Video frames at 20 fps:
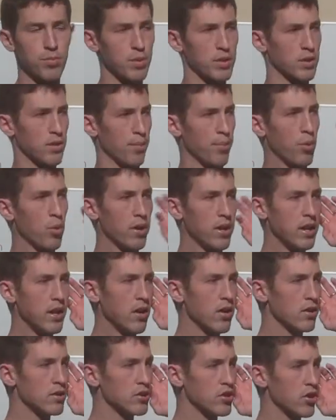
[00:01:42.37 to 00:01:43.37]
But the point
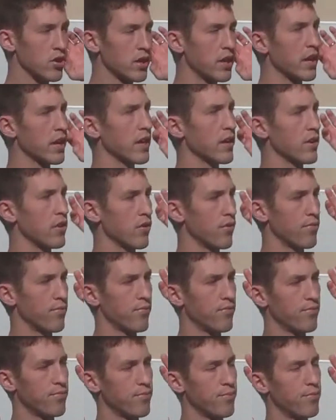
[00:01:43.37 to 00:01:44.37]
here is you're
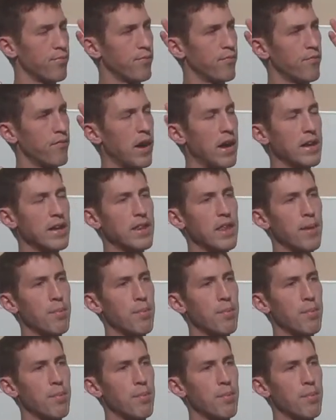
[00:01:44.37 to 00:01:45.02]
finding